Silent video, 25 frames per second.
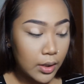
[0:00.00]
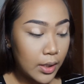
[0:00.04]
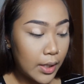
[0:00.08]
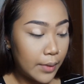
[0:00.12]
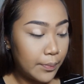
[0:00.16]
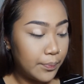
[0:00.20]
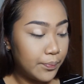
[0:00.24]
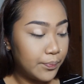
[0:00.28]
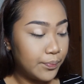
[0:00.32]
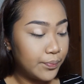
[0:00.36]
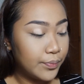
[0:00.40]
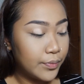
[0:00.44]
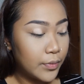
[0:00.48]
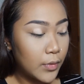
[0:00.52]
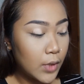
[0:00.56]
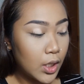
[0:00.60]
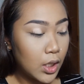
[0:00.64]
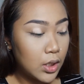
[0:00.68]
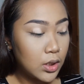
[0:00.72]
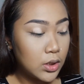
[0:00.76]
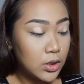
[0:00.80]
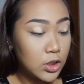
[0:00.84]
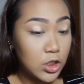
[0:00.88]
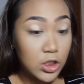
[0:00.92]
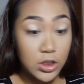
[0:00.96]
Yeah,
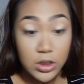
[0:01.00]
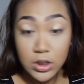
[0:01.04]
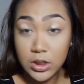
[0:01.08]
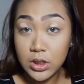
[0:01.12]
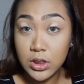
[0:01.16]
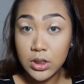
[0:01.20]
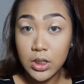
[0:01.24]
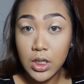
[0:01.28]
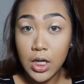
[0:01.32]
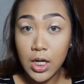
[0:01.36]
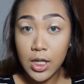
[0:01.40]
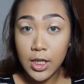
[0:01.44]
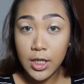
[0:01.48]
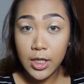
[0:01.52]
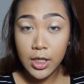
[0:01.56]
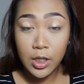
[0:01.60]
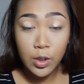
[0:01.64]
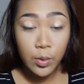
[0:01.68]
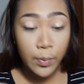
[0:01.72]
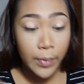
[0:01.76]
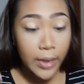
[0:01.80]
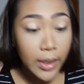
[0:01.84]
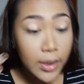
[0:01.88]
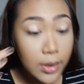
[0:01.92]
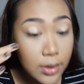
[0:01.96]
just a
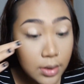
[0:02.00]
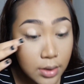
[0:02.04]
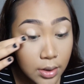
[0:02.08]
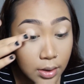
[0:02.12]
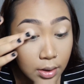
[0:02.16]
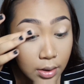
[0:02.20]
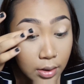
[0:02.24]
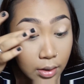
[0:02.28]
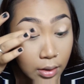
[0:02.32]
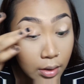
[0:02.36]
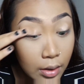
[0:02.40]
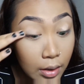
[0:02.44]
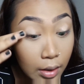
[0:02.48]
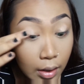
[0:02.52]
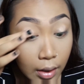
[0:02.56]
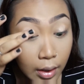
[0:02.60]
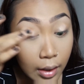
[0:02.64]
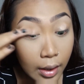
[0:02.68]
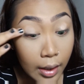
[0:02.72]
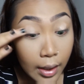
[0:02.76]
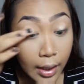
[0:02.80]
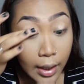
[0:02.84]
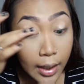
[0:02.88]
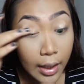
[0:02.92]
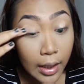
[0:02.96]
little bit.
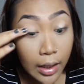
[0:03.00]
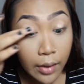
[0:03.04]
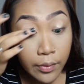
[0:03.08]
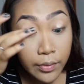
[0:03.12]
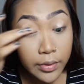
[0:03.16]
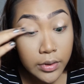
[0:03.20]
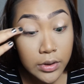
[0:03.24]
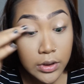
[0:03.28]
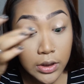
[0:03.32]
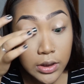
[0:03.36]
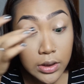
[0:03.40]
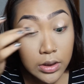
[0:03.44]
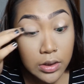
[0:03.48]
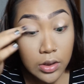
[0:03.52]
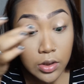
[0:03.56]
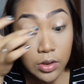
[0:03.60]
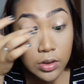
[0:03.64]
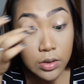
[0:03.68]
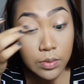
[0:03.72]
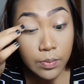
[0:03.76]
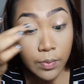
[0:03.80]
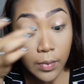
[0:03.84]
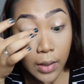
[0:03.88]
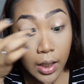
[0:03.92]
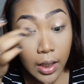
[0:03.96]
And I will just
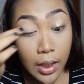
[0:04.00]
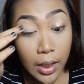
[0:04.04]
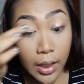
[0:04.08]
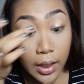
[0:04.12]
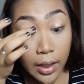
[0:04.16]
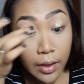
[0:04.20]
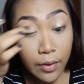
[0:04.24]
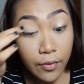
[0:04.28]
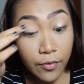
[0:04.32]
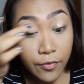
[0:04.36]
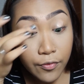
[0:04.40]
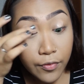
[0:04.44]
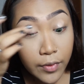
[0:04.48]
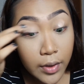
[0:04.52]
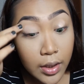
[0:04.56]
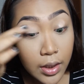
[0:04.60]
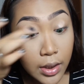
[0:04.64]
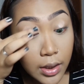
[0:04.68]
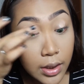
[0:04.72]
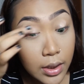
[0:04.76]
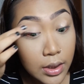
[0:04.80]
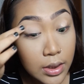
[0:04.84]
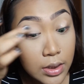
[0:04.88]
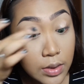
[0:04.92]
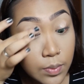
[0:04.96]
use my
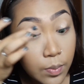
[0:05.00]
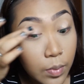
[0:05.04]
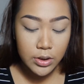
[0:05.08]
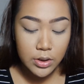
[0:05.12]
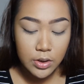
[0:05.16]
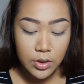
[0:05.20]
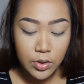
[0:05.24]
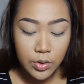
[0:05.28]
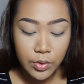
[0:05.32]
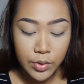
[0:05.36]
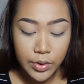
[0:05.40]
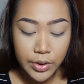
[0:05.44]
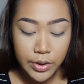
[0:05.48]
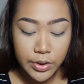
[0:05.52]
fingers, I'm